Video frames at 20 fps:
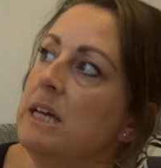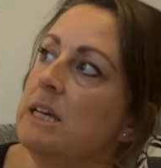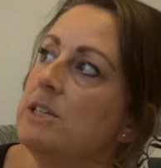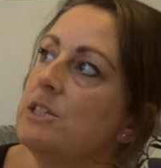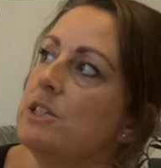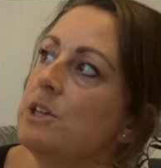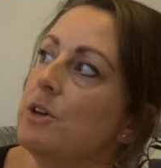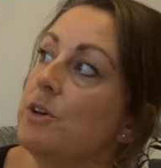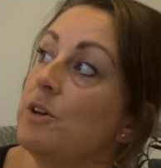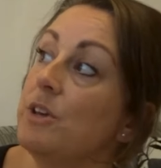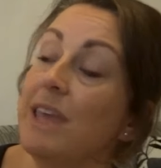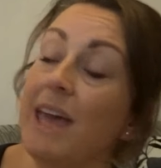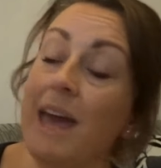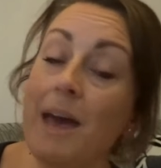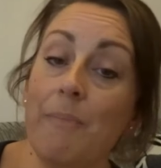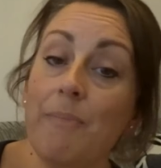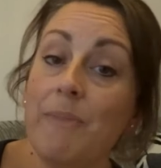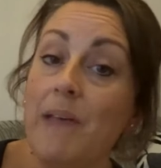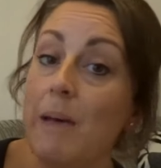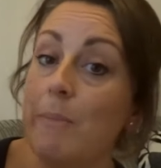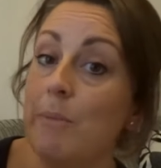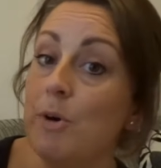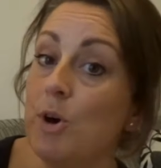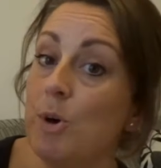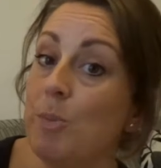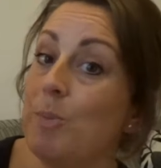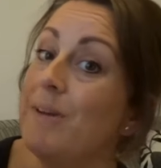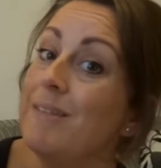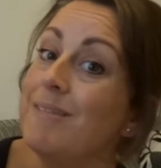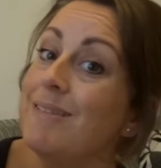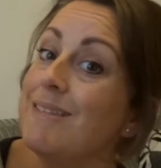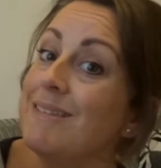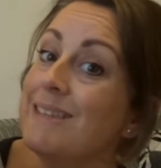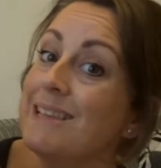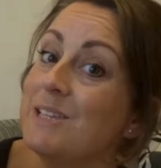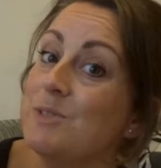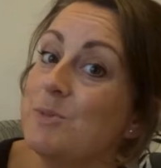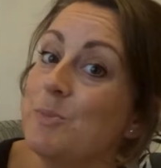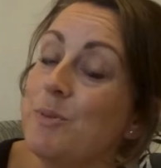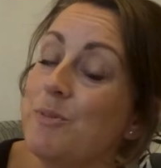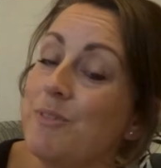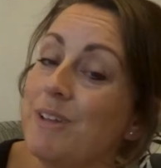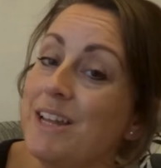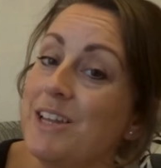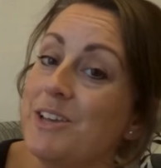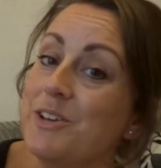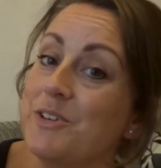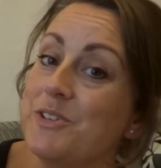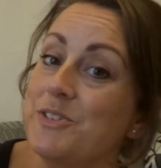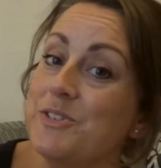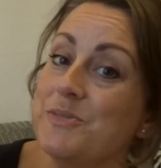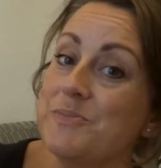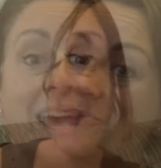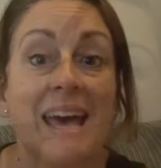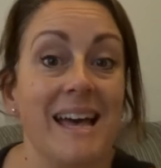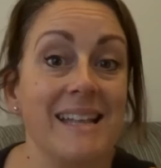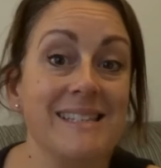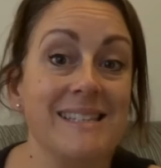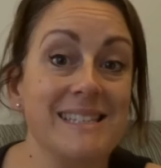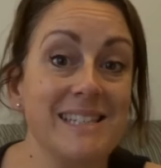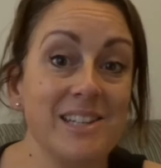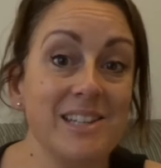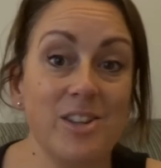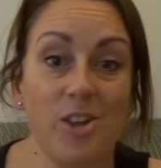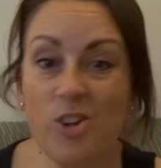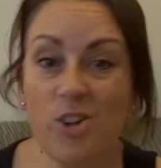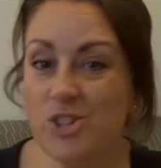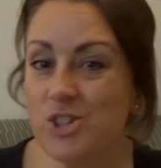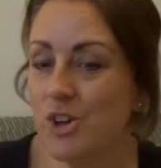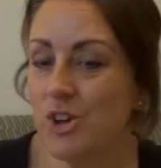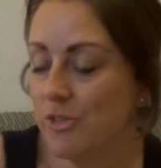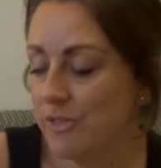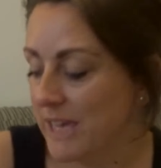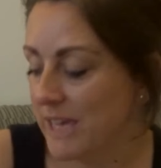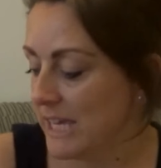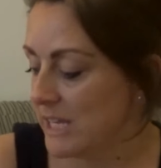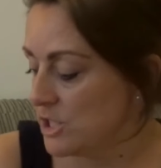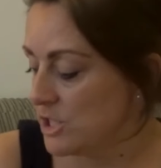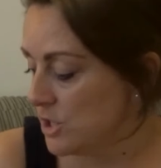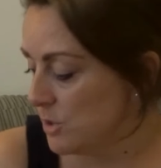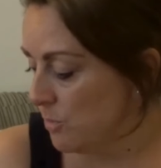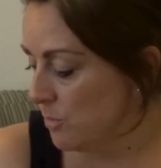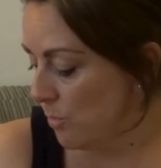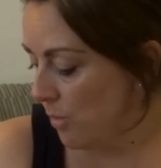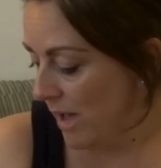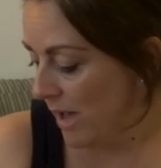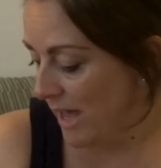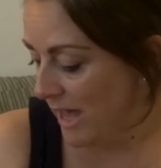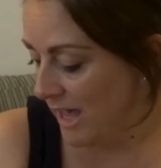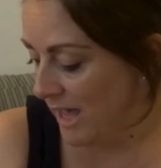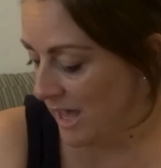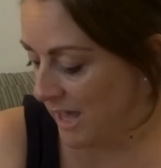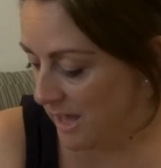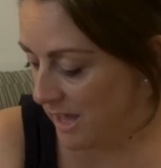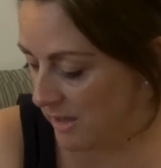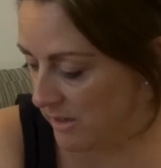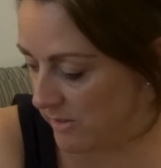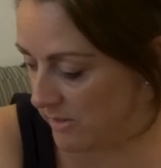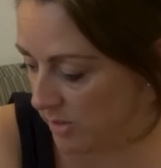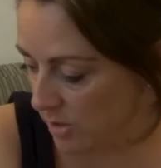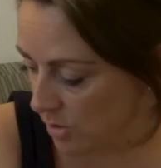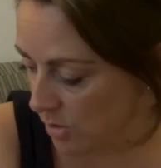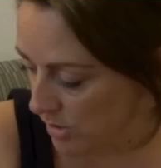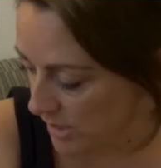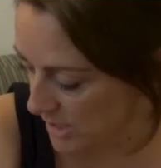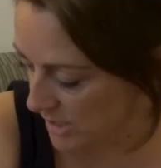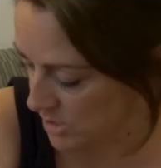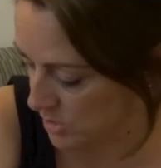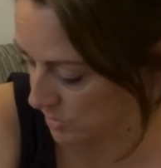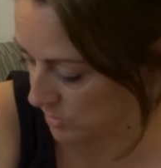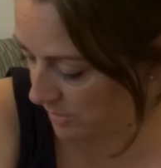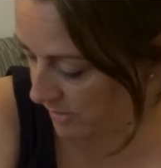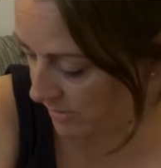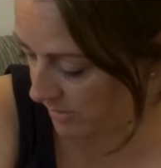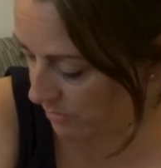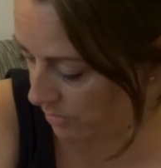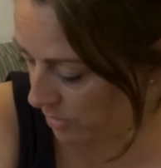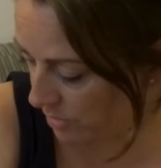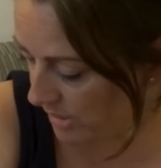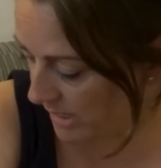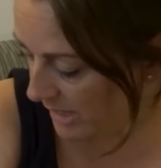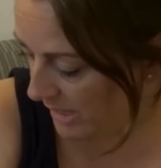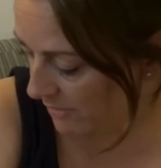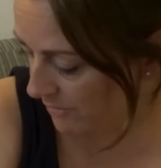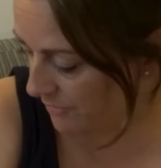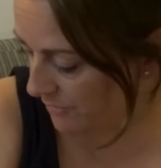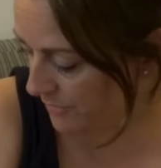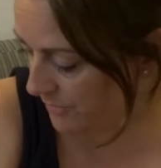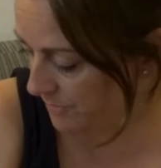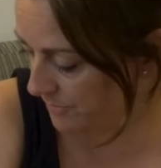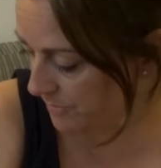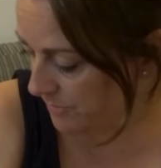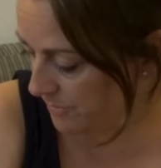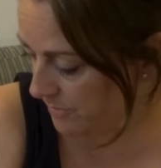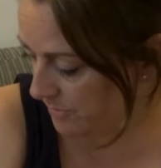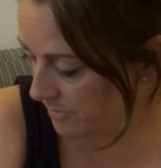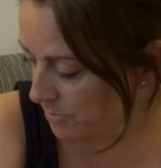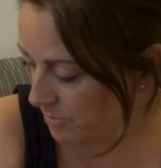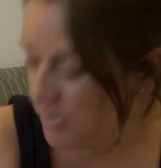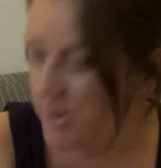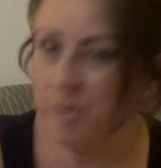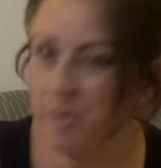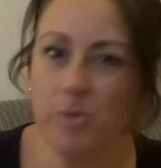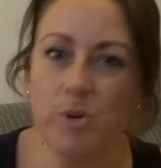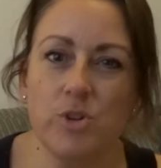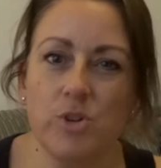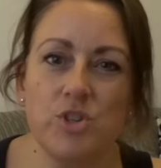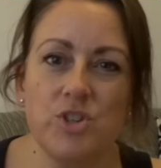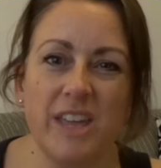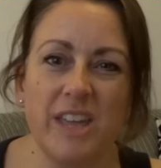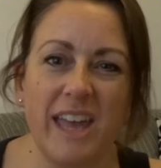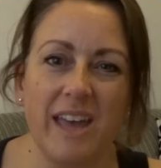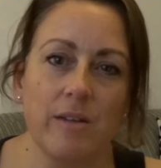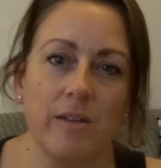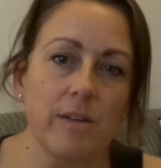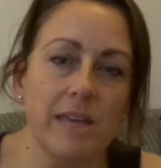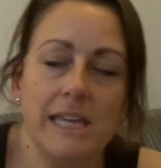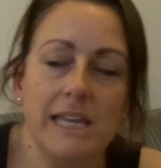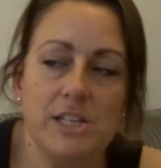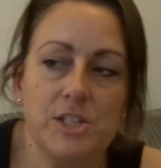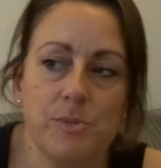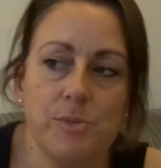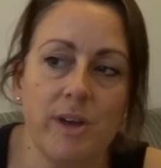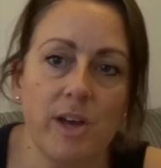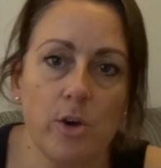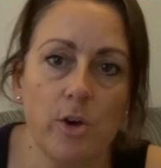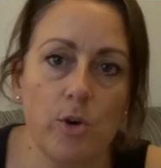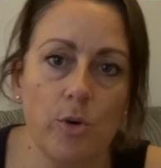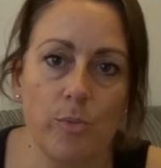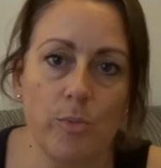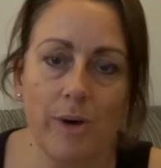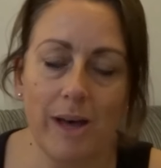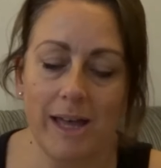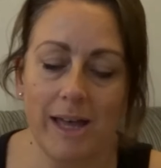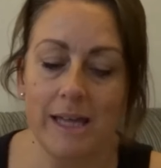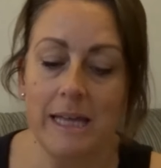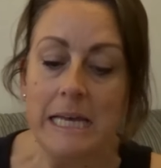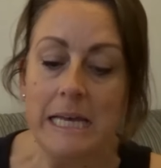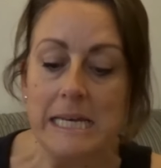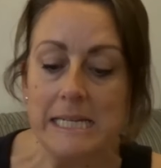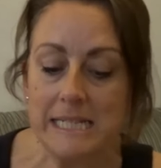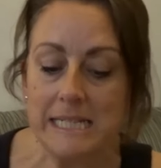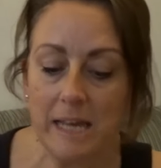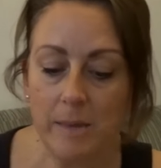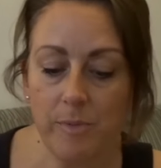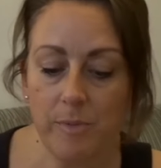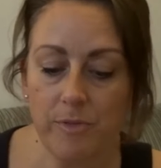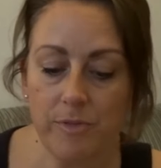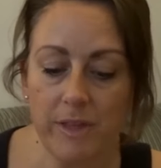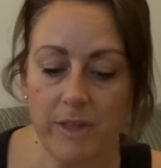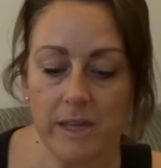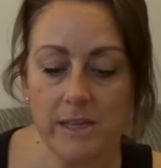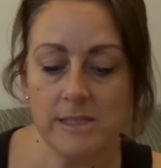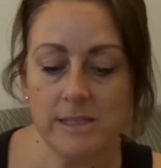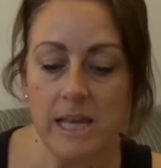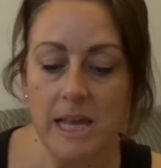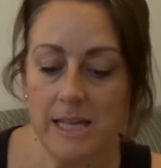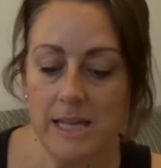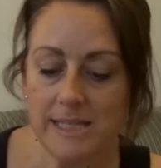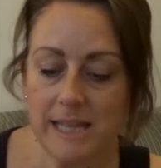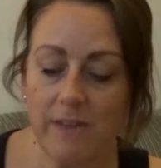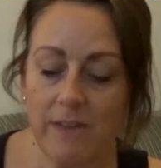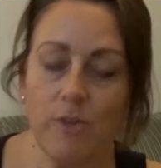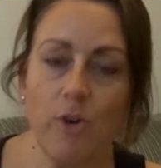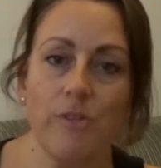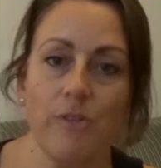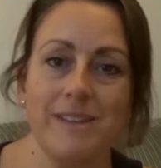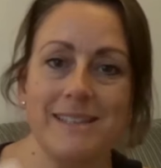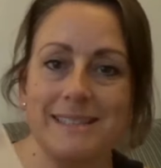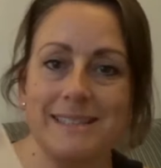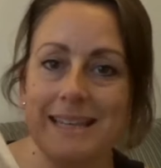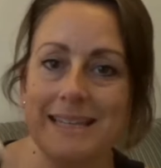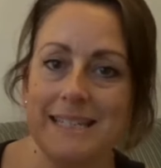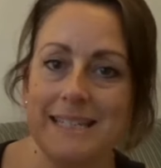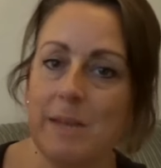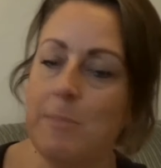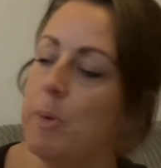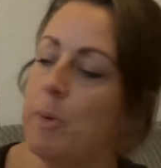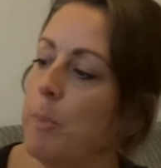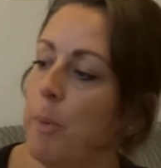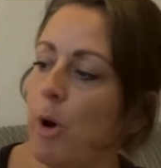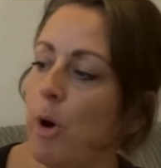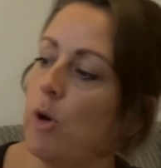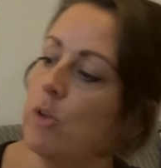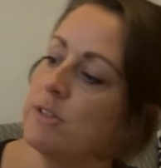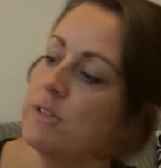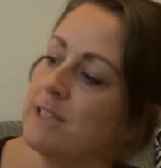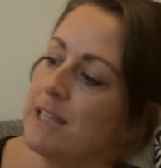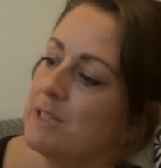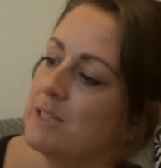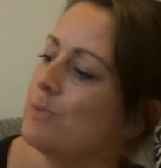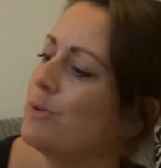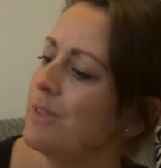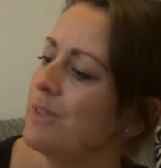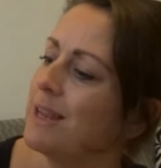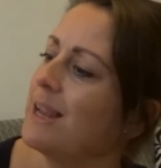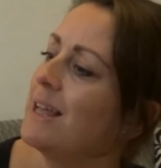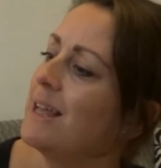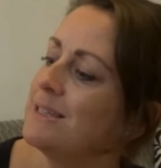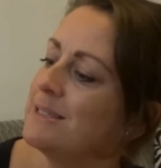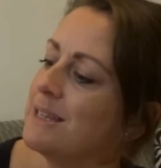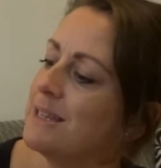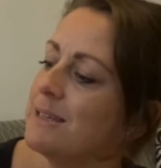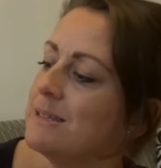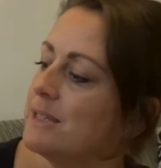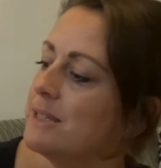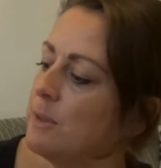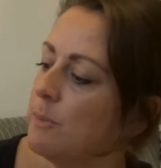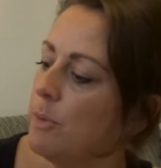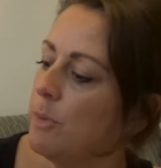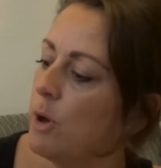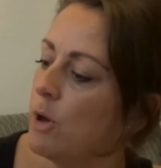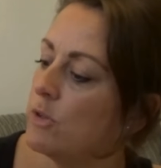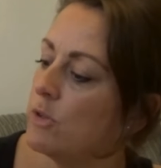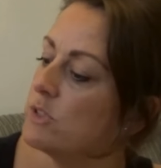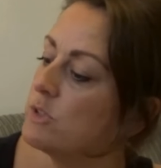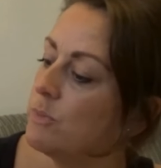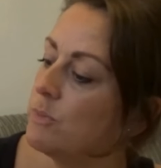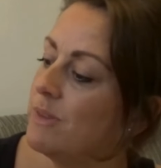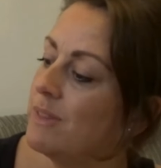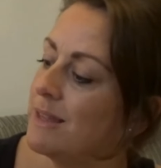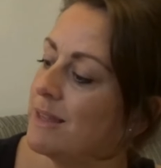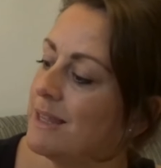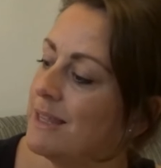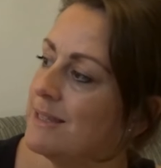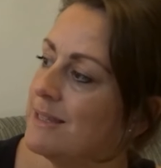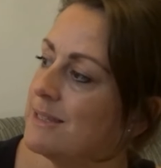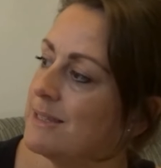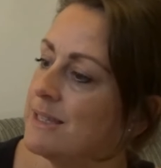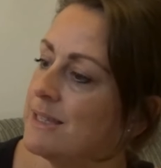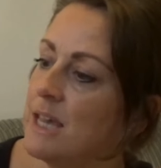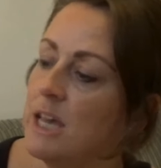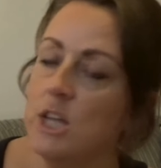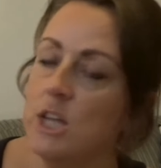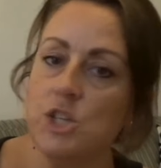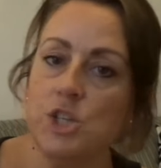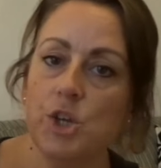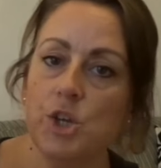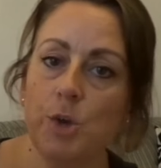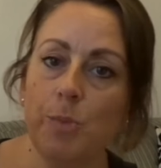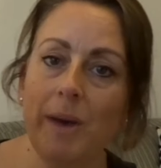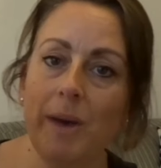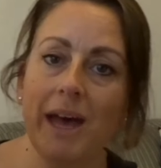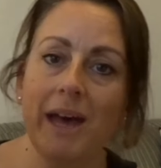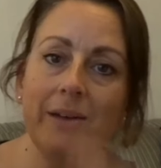So yeah, I'm hoping that these will be really good. And still on sort of kitchenware, the old kitchenware that I've got left, pretty much, yeah, kitchenware, homeware type of things. So I've got these dip pots, that's what the class does, dip pots with lids, £2.